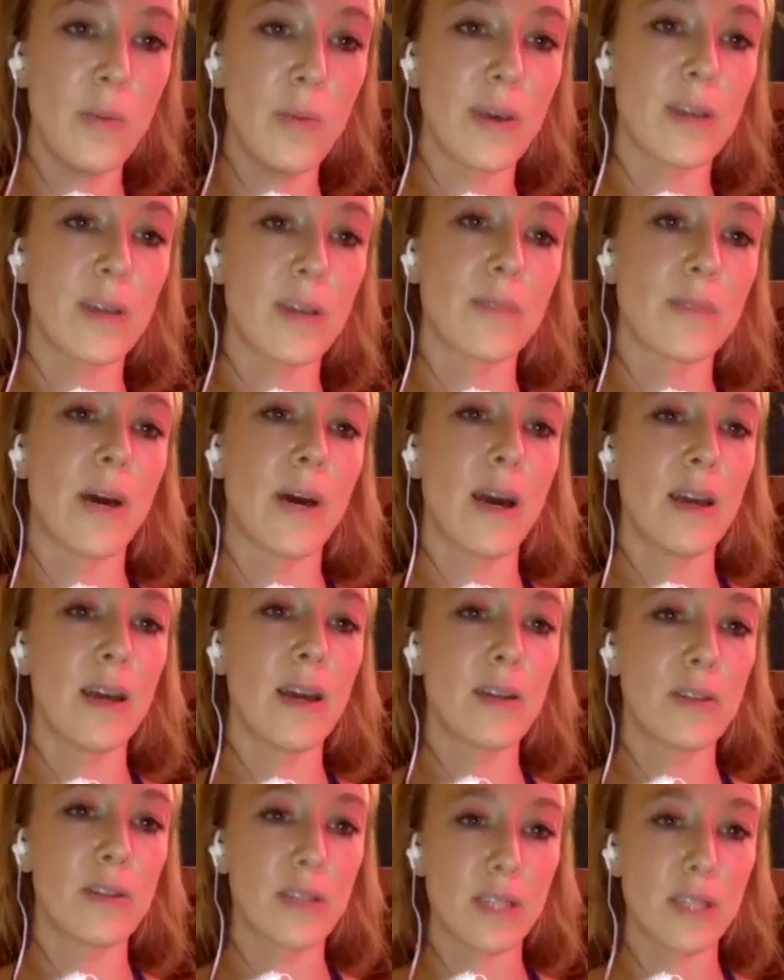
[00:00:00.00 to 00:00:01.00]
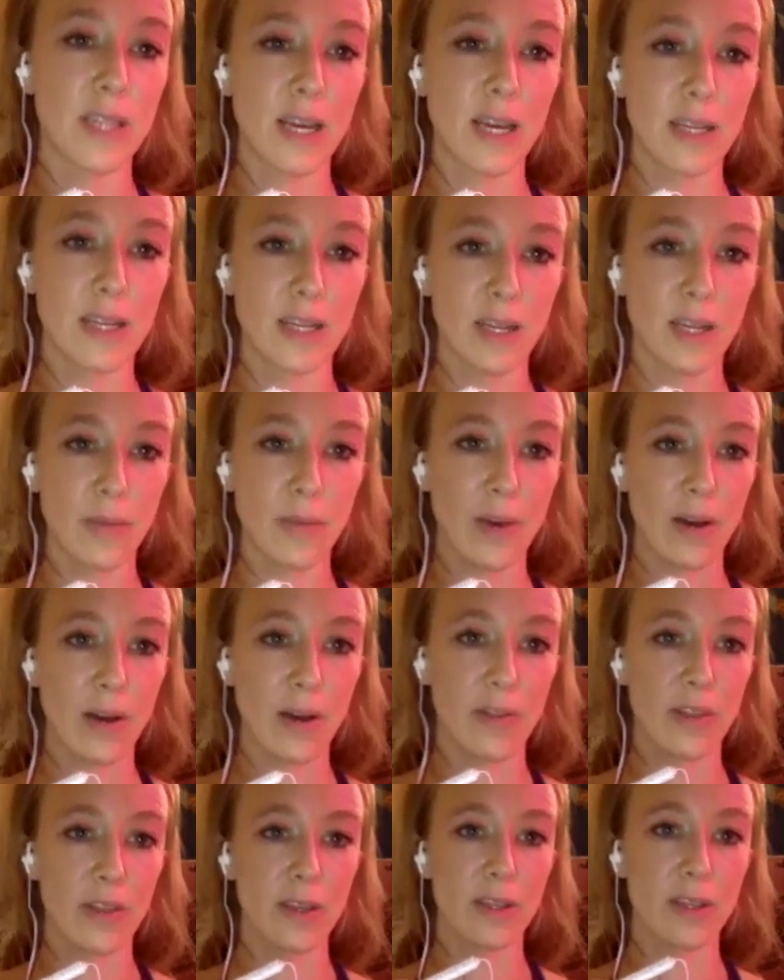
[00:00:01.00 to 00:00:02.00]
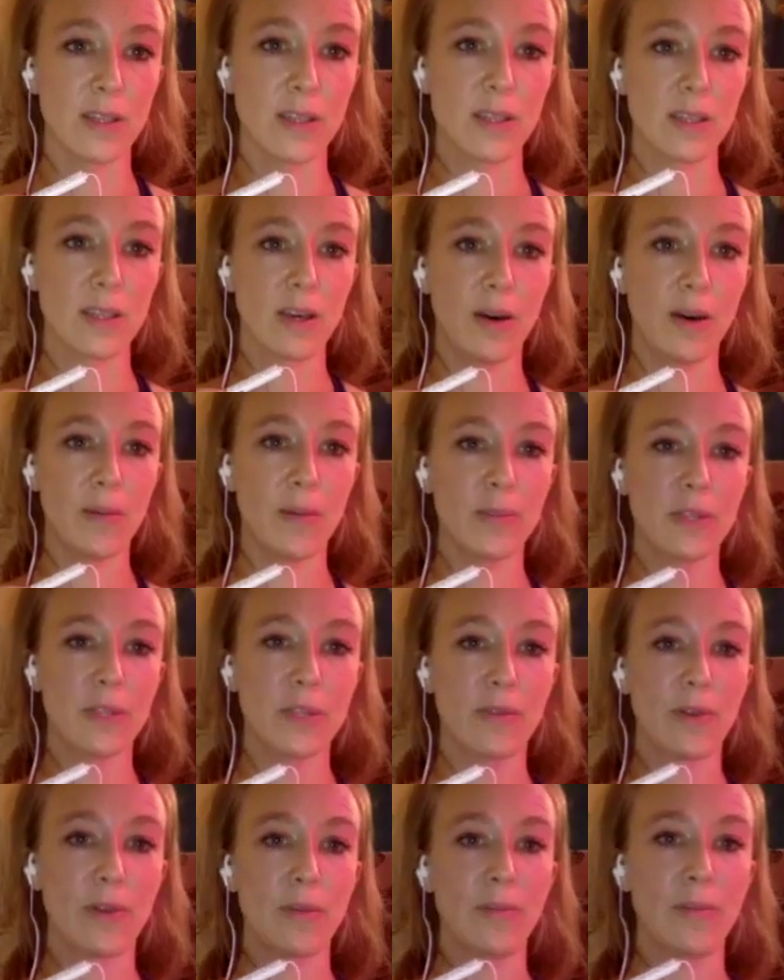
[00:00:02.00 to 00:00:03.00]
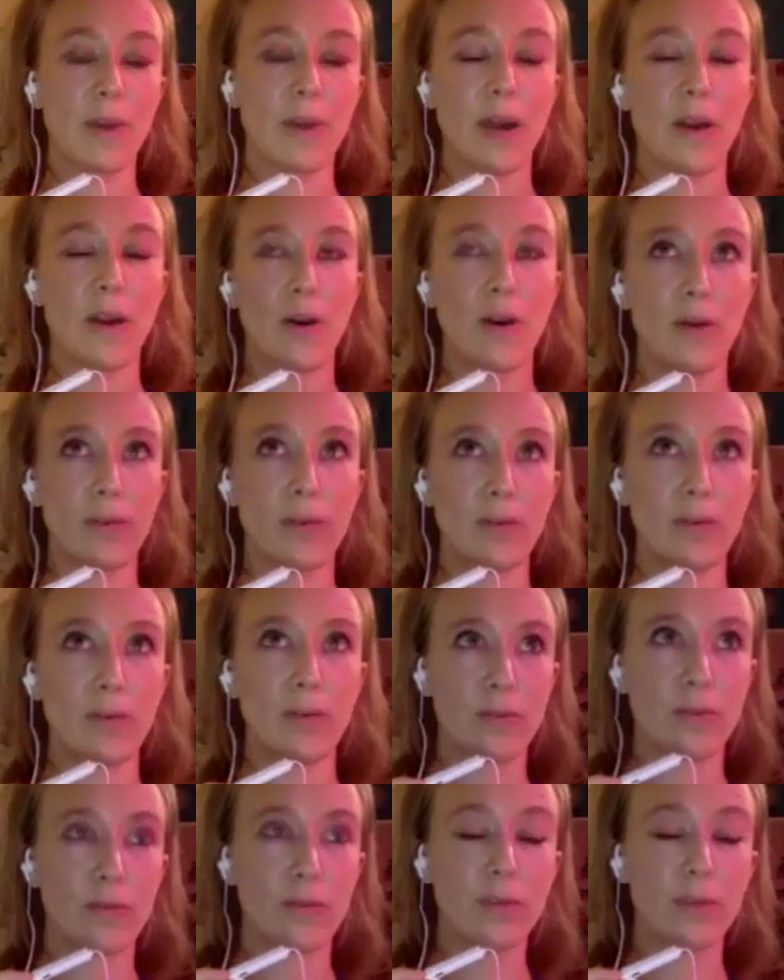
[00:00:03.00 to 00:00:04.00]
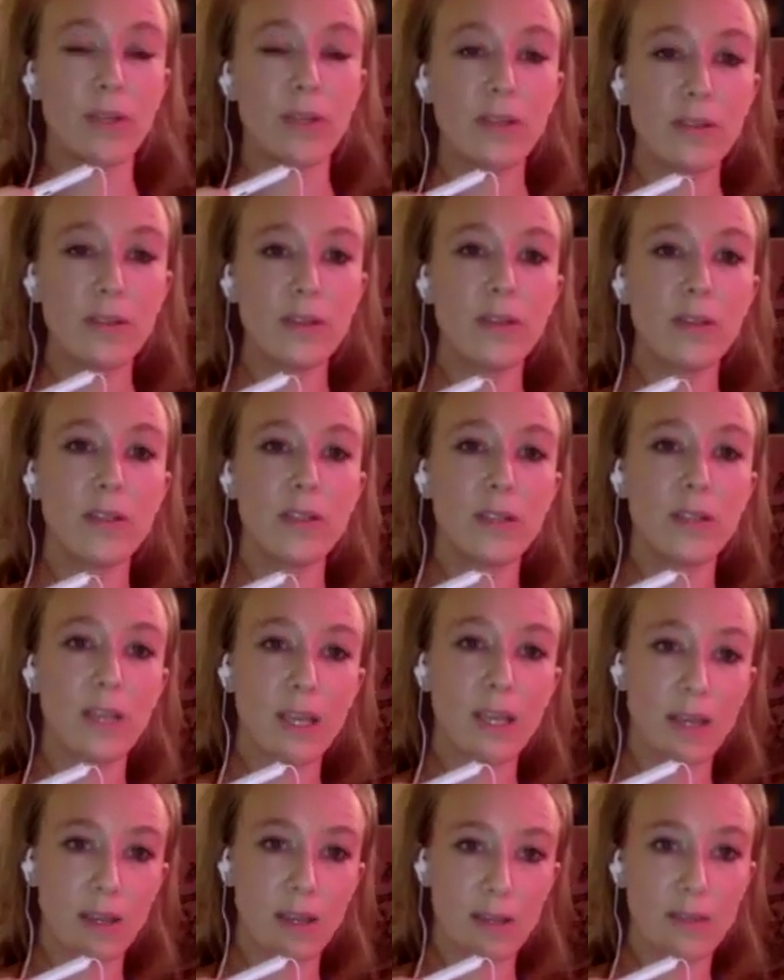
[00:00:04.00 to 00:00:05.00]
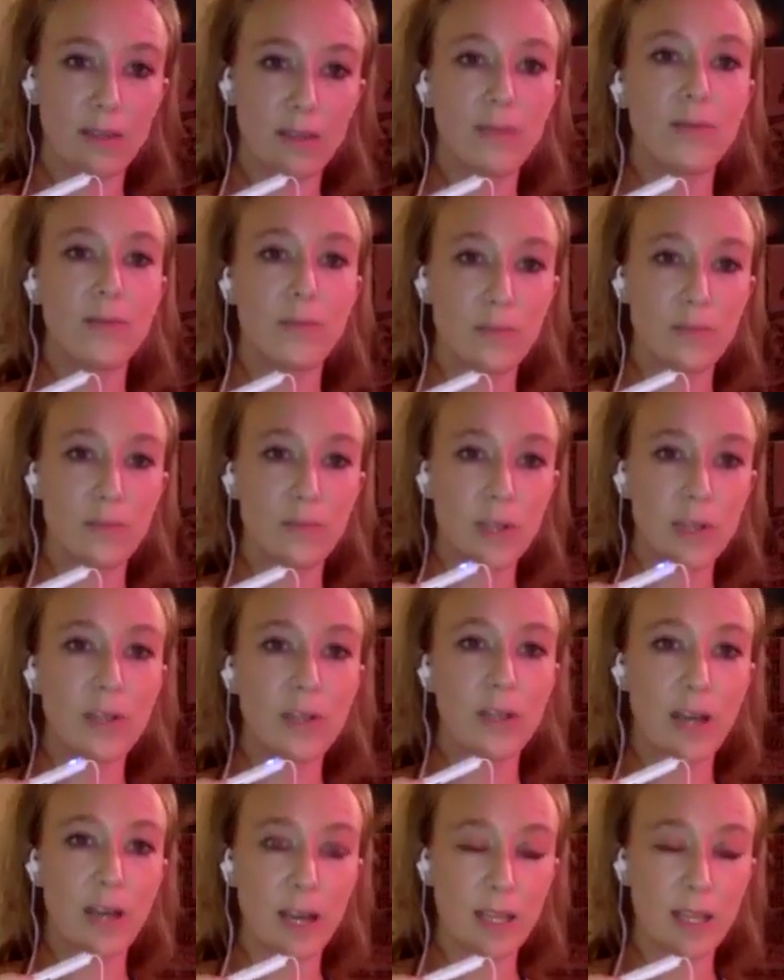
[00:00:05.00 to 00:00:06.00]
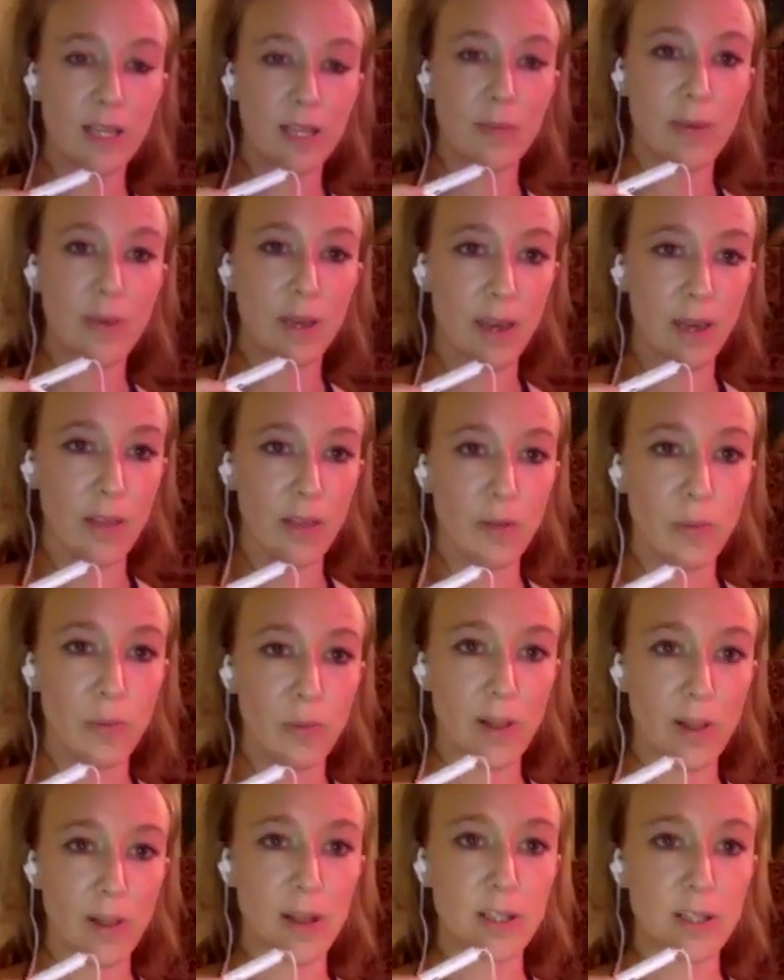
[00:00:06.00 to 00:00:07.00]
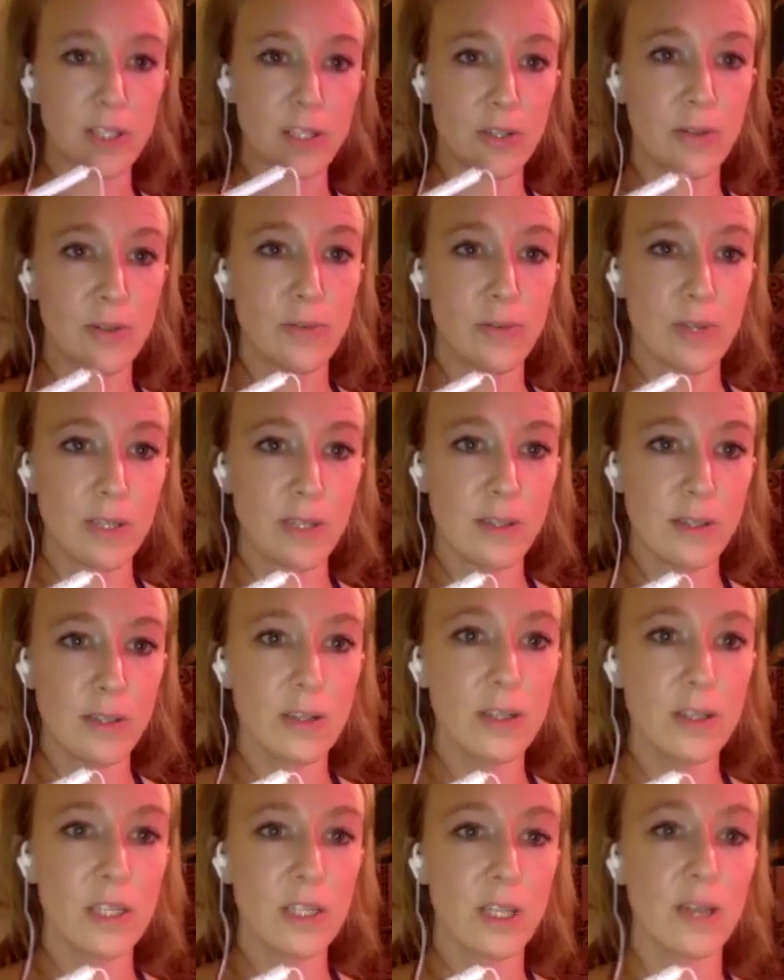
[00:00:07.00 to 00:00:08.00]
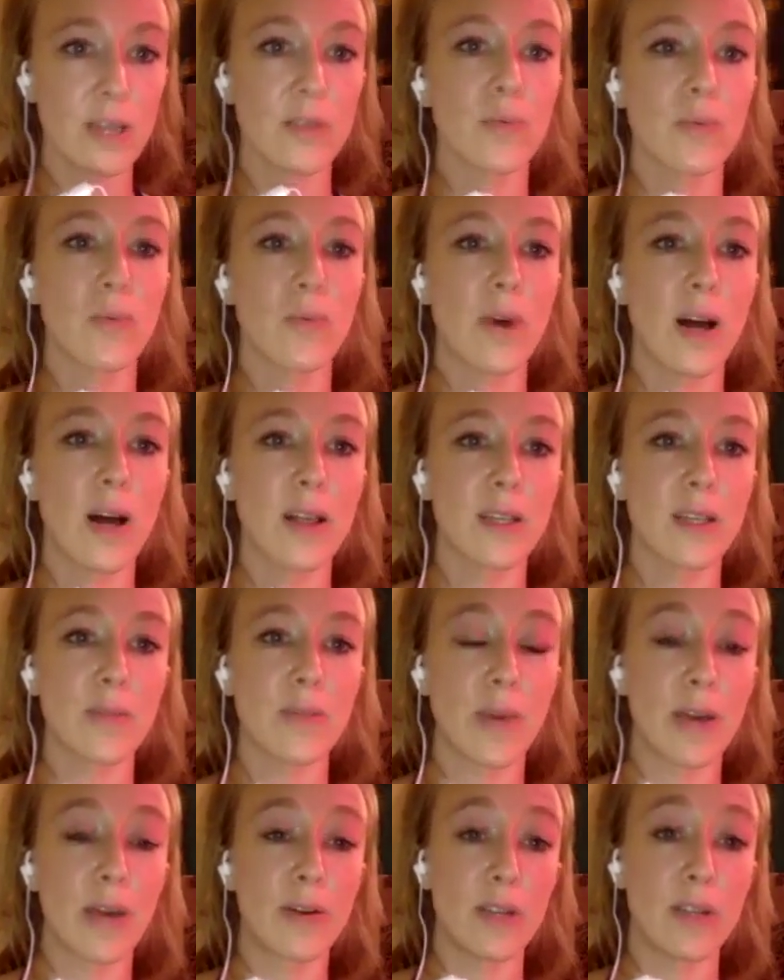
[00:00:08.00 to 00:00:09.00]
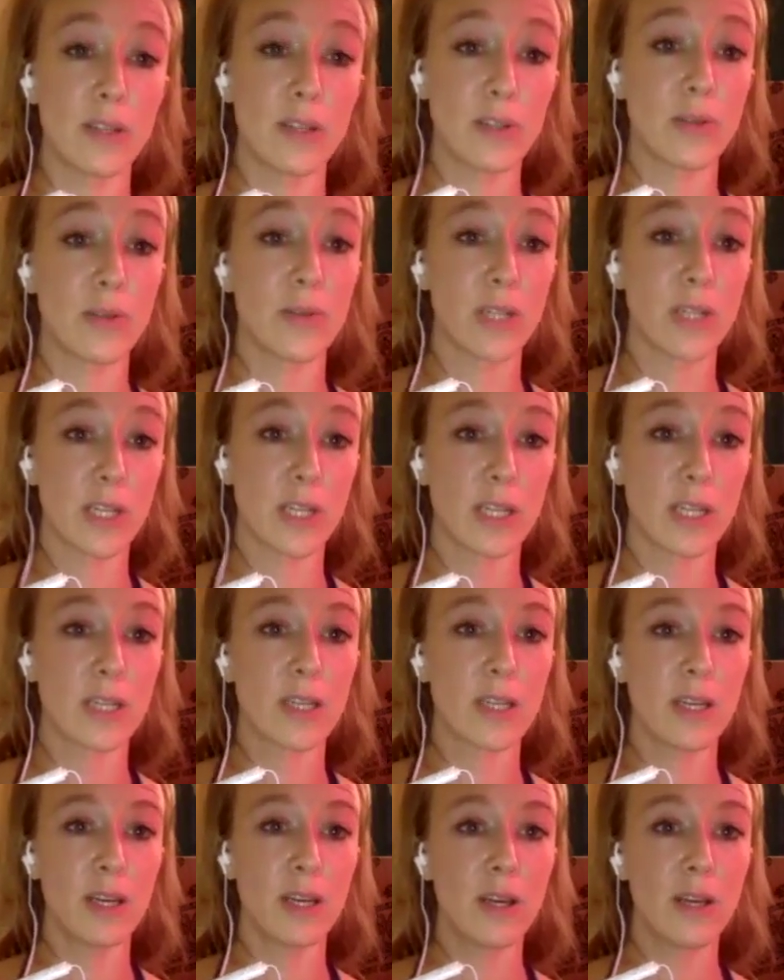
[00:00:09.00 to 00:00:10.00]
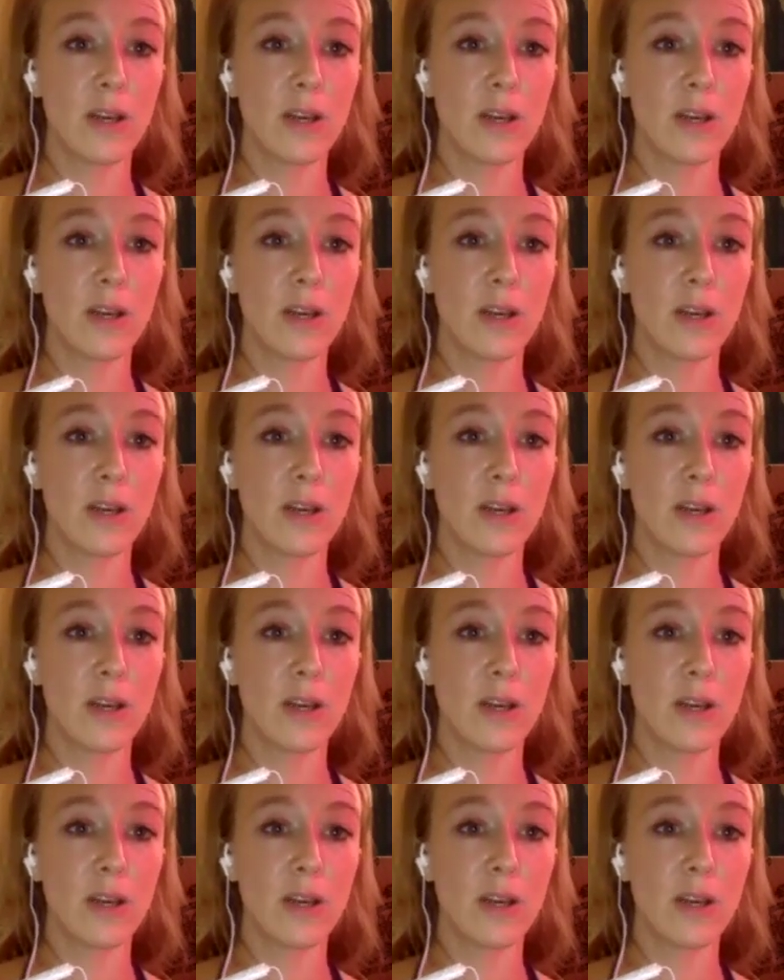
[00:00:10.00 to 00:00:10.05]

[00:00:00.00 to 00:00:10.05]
Because my understanding about this comes from my own research, like real academic anthropological research, as well as my own intuition.